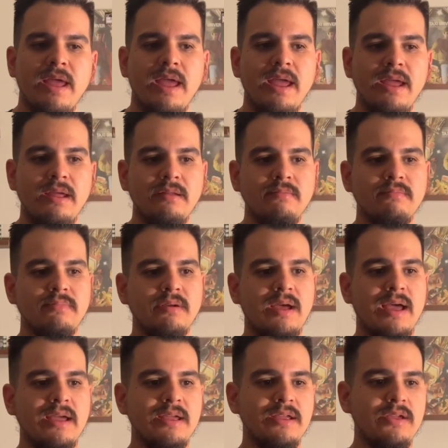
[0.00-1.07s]
And
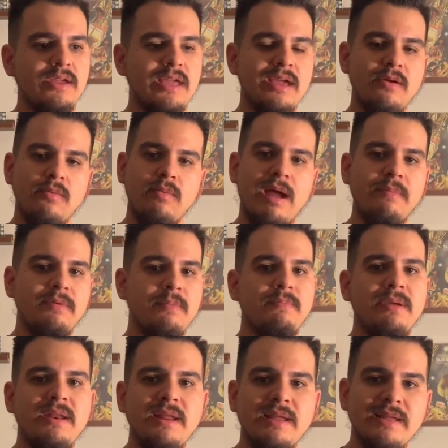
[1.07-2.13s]
you get wrapped
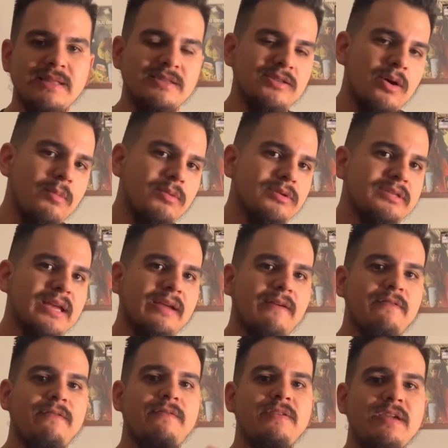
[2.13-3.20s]
up in it. It's almost like
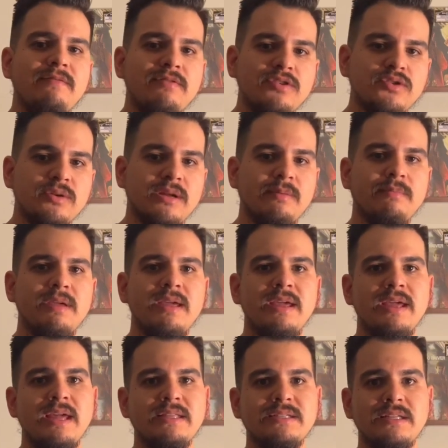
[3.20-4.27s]
a fever dream.
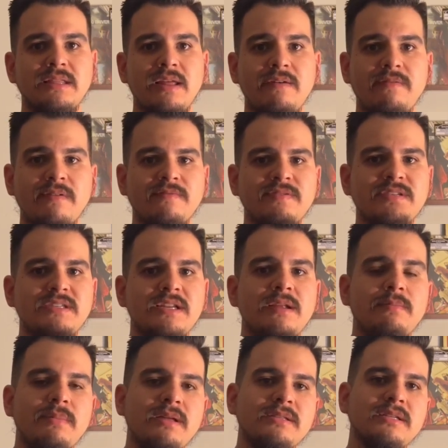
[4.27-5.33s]
It's a love of
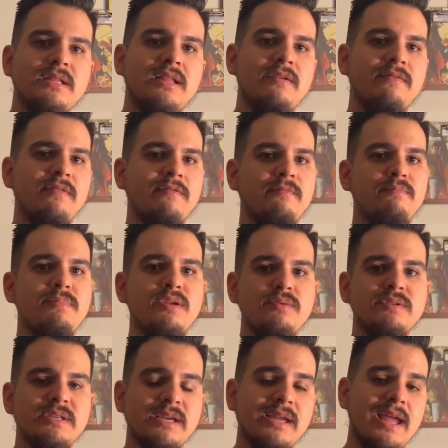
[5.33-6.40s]
cinema. It's a love of
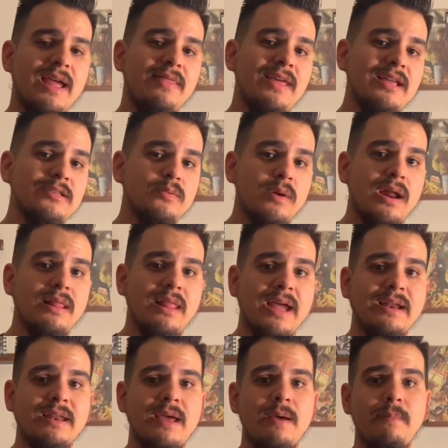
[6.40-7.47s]
music. And that's what I
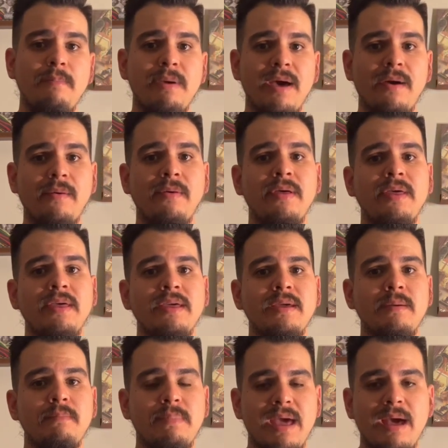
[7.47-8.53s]
liked about
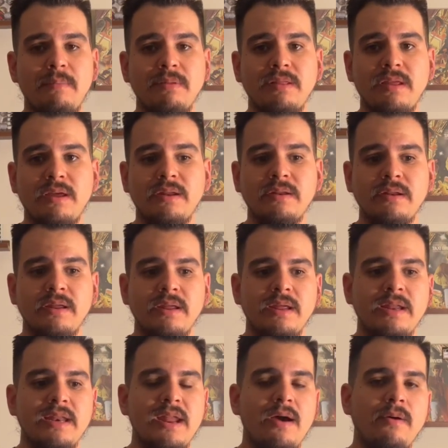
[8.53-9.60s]
Babylon.
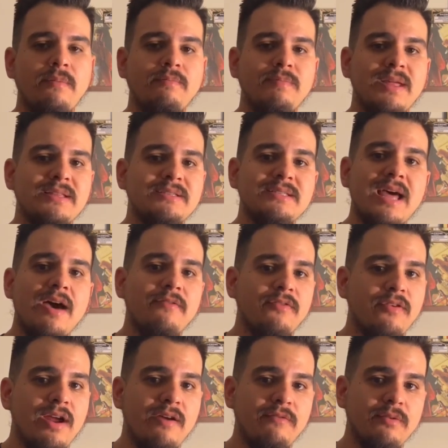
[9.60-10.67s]
Now, it's not
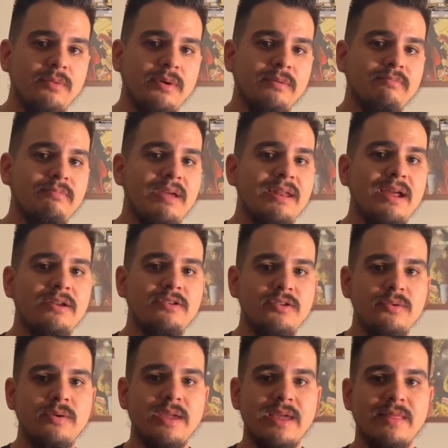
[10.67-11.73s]
for everyone, and I do
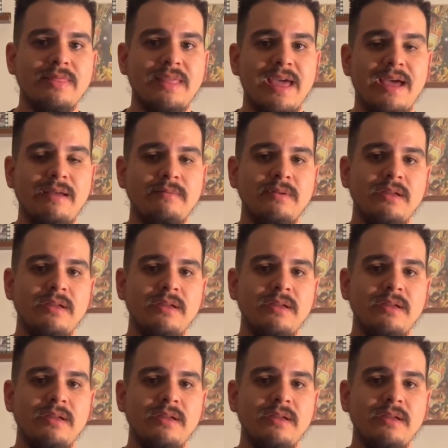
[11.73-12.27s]
get that.